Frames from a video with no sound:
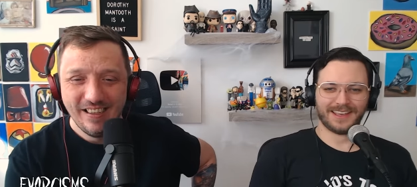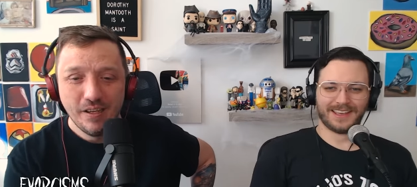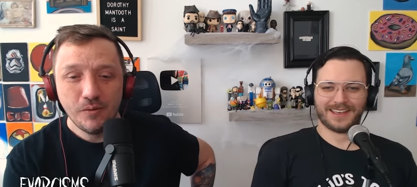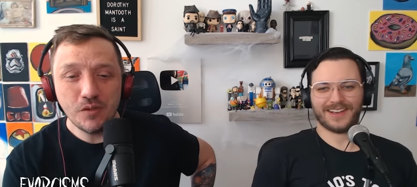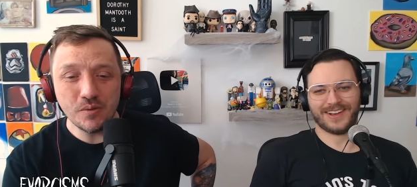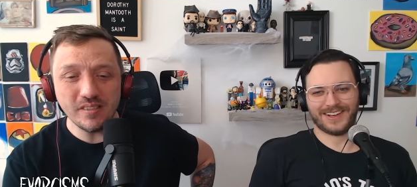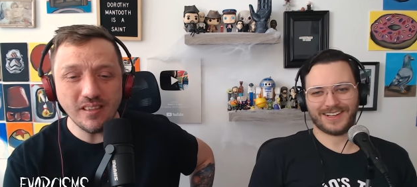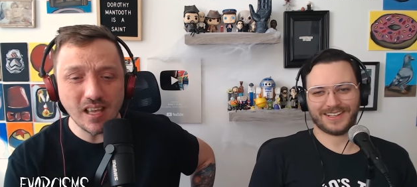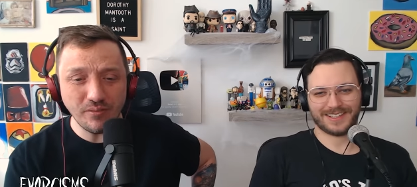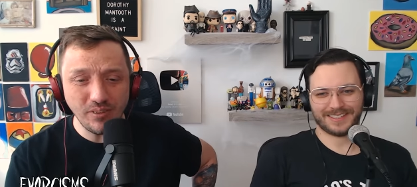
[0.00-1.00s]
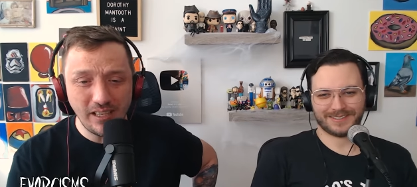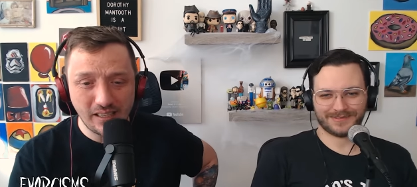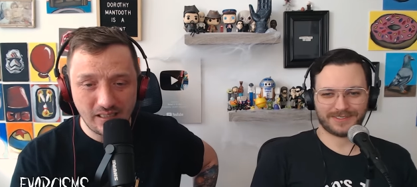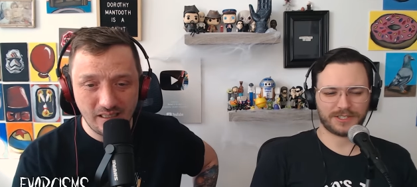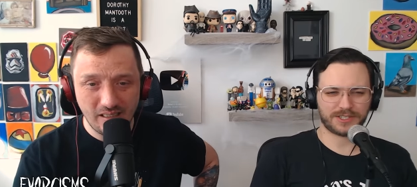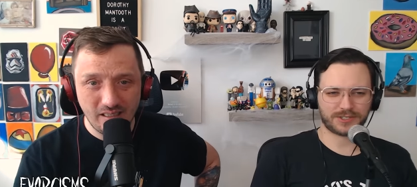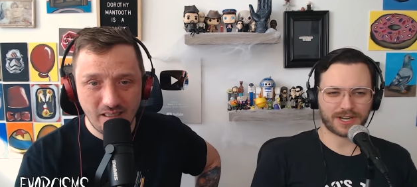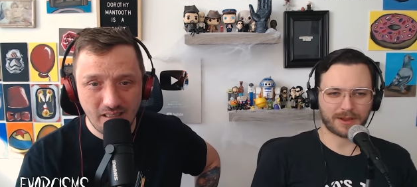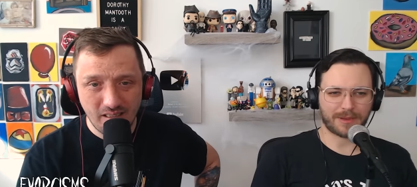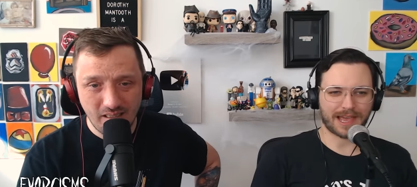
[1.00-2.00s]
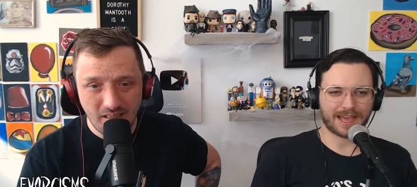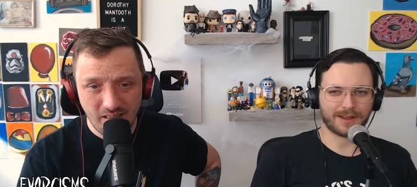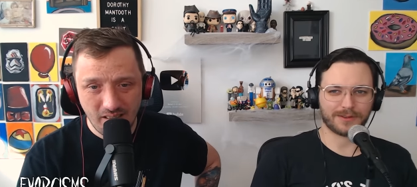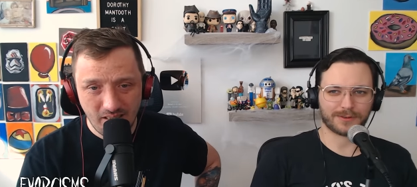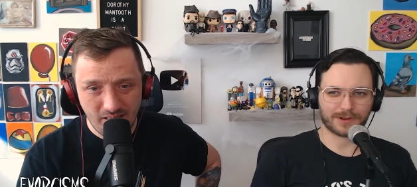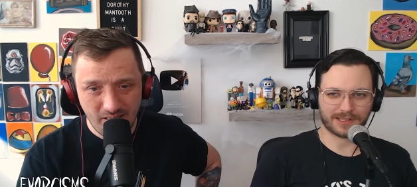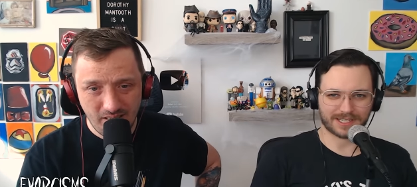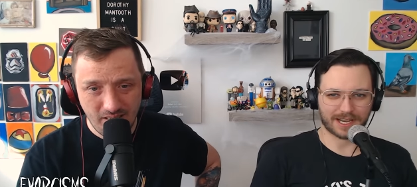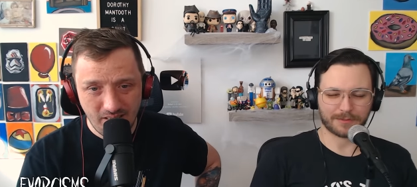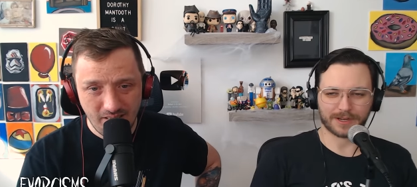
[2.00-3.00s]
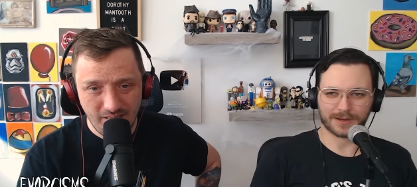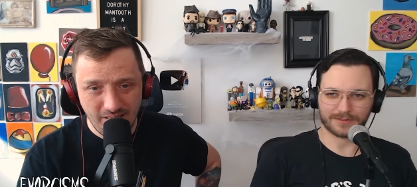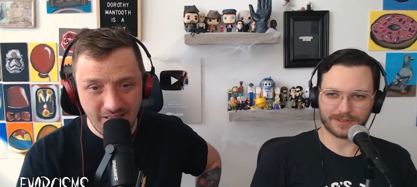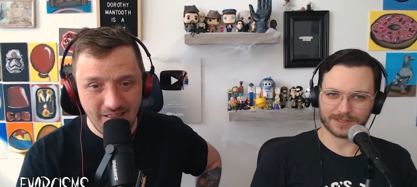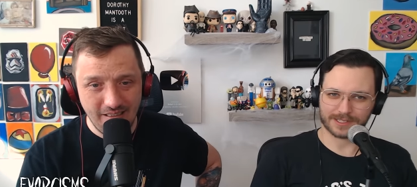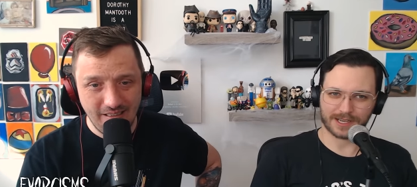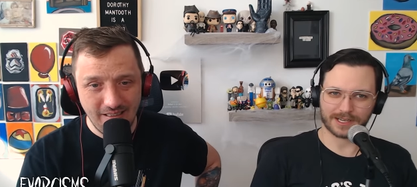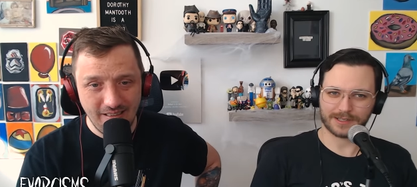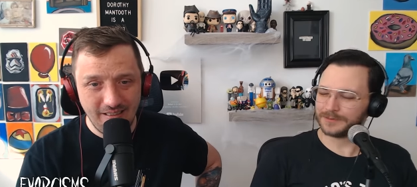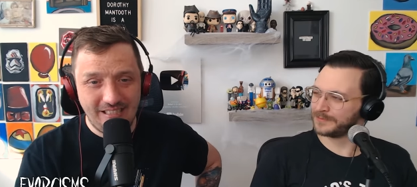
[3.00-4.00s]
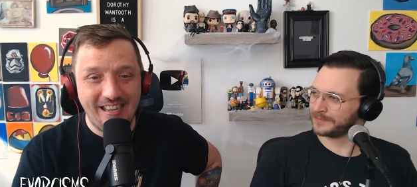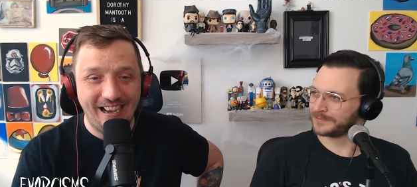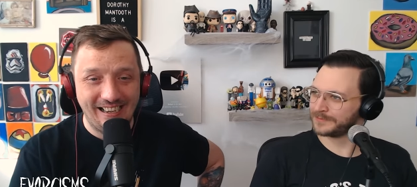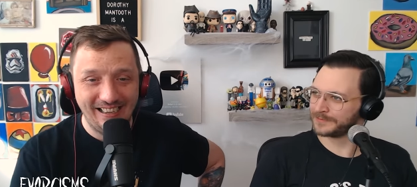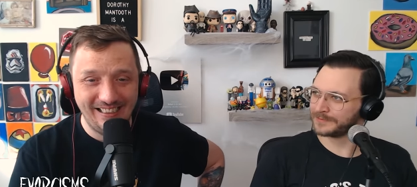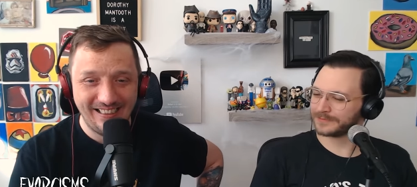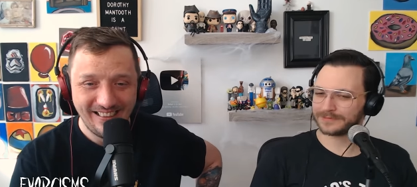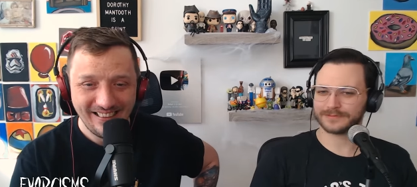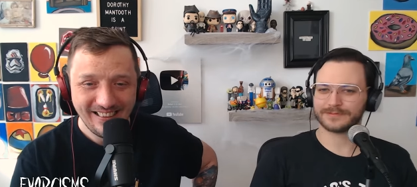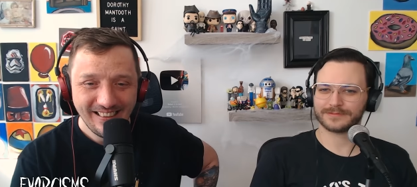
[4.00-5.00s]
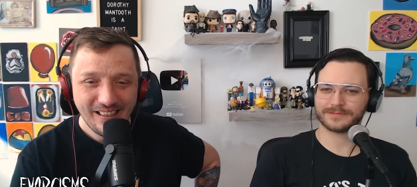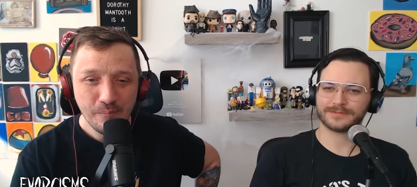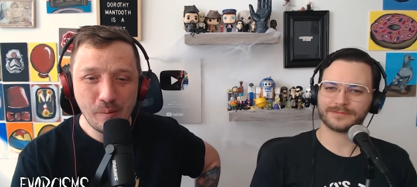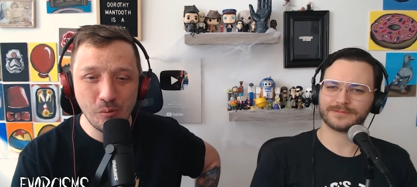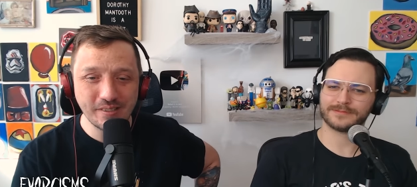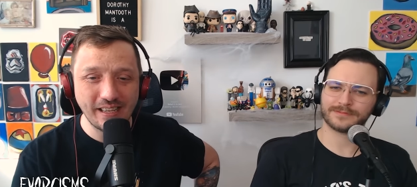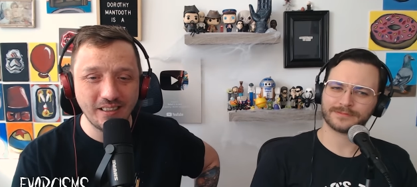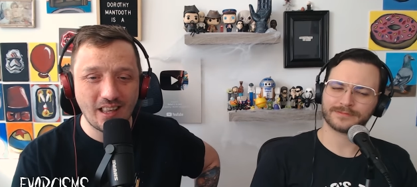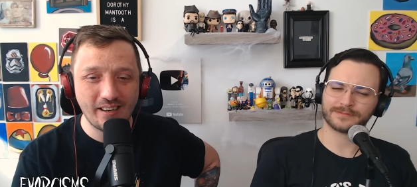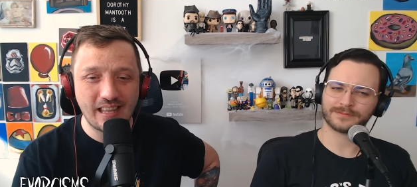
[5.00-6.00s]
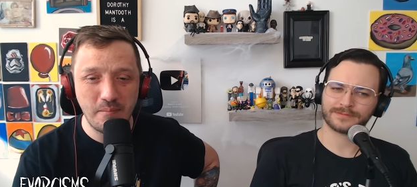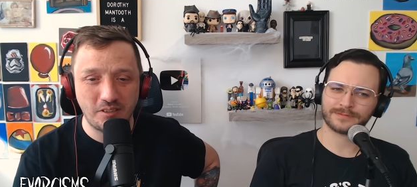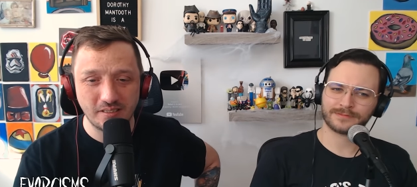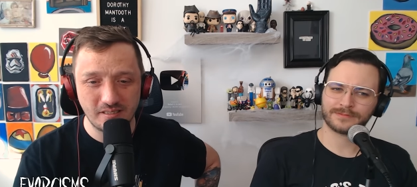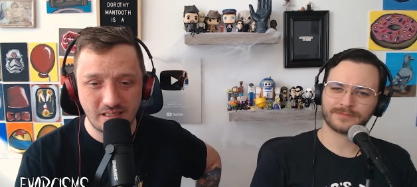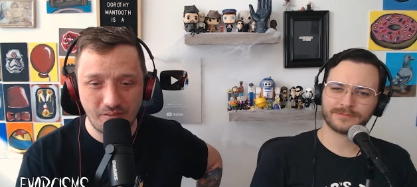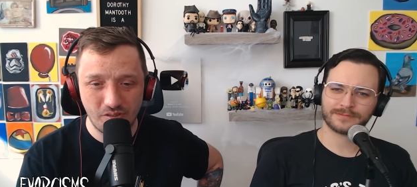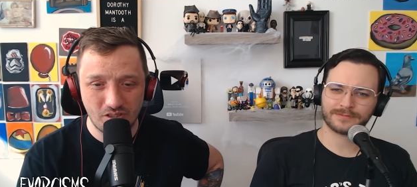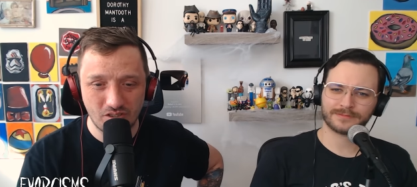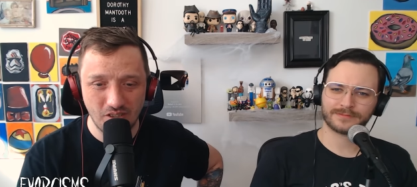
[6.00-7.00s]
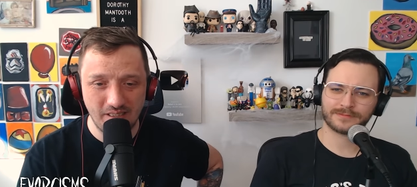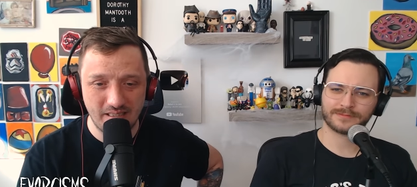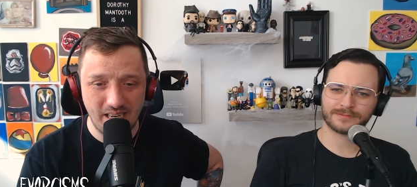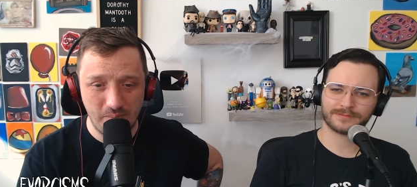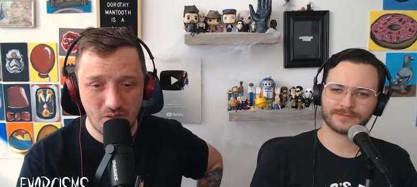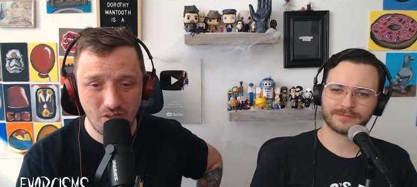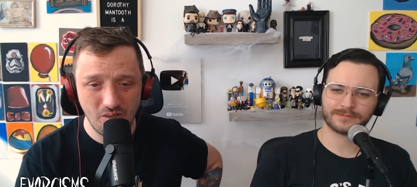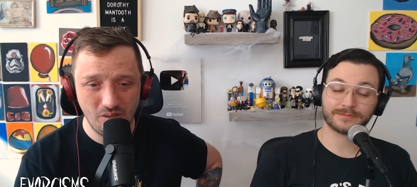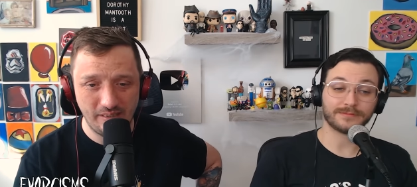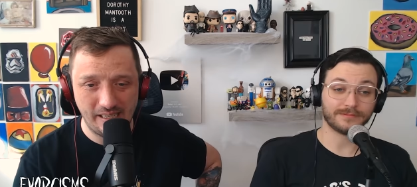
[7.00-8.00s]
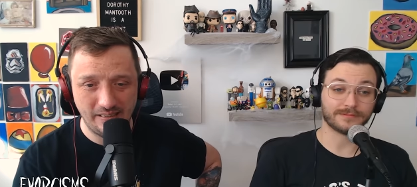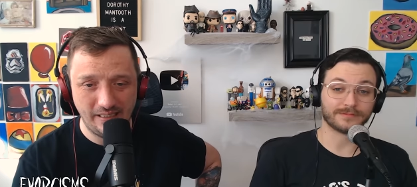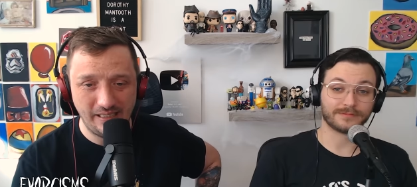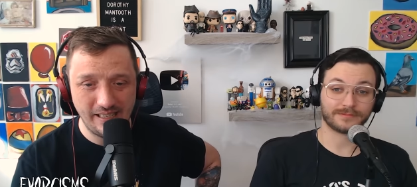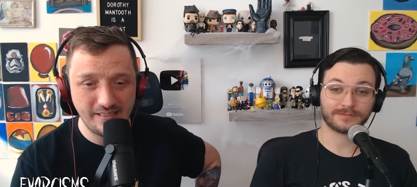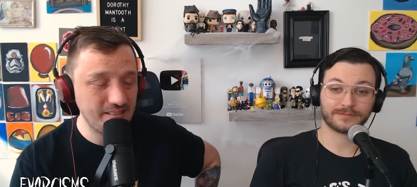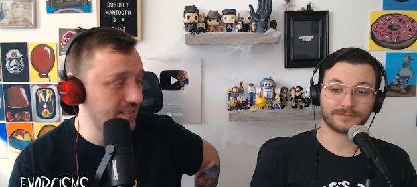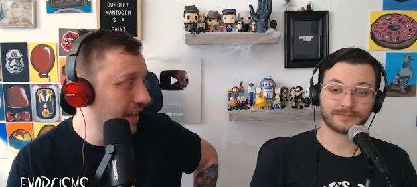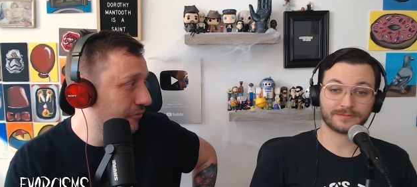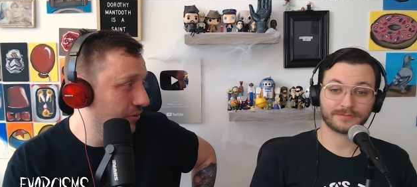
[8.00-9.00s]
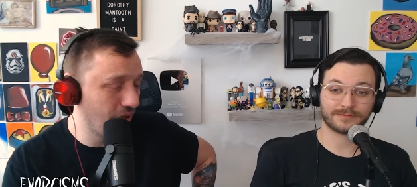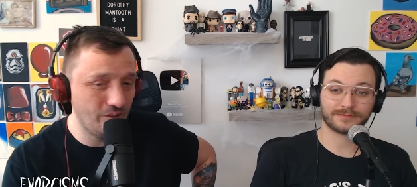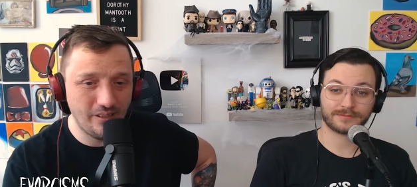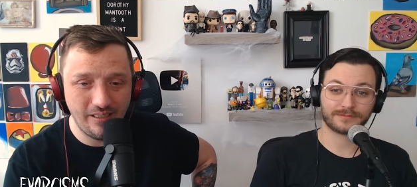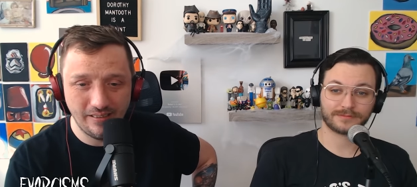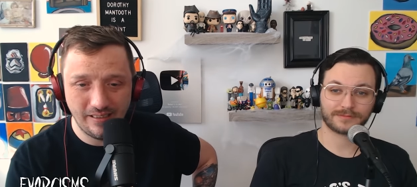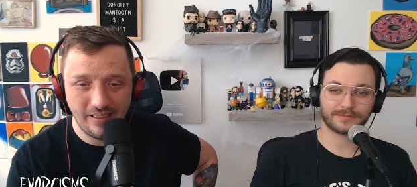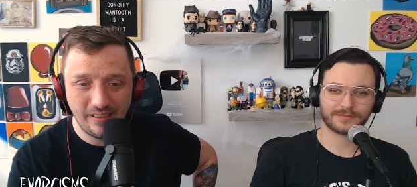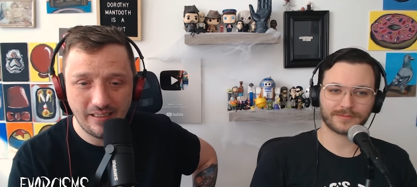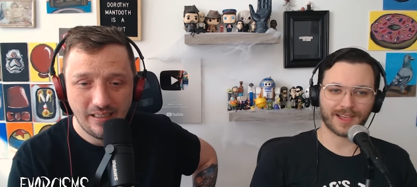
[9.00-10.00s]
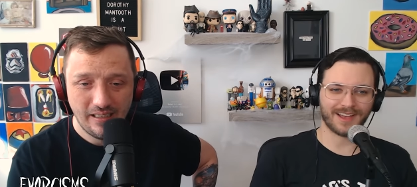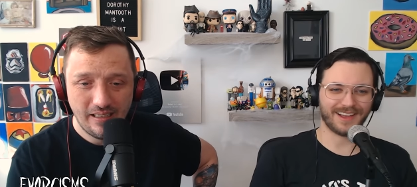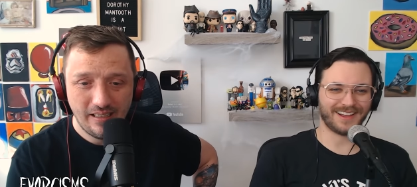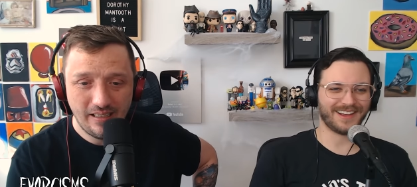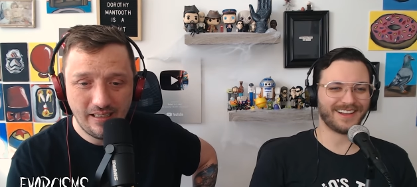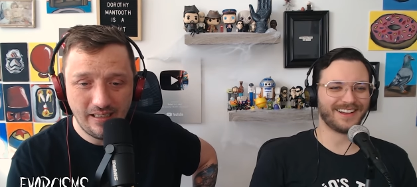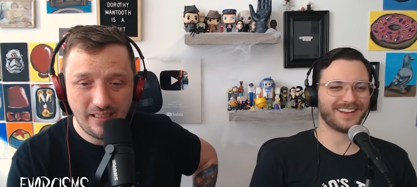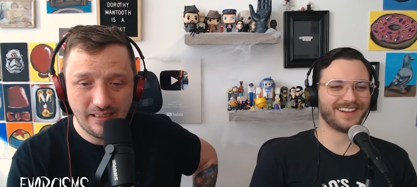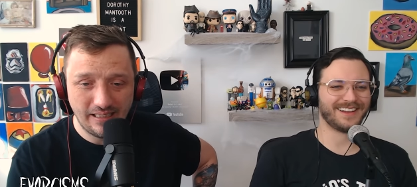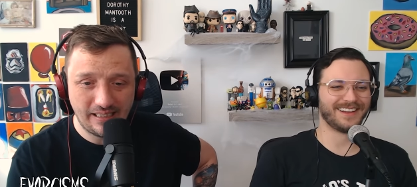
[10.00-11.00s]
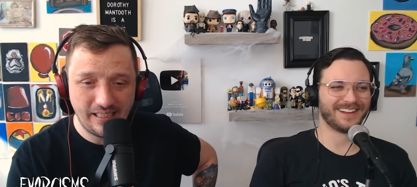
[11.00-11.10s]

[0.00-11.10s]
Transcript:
Speaker 1: There was a lot of like... They're just trying to pad out the runtime here, it feels like. Yeah.
Speaker 2: People were taking a lot of chemicals and stuff during this time too that mm. like isn't safe for you, right? Like,
Speaker 1: and like you